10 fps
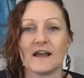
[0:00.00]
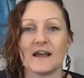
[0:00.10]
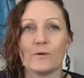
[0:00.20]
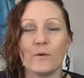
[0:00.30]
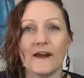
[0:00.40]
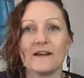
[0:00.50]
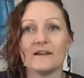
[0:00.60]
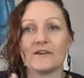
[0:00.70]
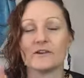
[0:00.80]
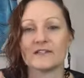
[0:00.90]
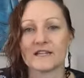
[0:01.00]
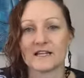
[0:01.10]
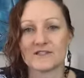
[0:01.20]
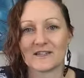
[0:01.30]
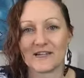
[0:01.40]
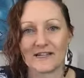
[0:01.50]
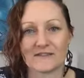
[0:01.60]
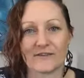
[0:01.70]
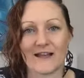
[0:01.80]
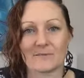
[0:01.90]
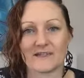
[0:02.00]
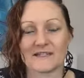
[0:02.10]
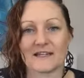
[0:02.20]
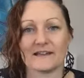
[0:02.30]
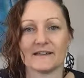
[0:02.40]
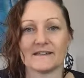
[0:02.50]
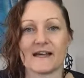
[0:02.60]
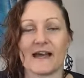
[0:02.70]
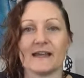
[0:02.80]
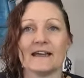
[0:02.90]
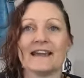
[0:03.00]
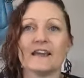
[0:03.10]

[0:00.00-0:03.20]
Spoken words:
when your attention is on that particular day.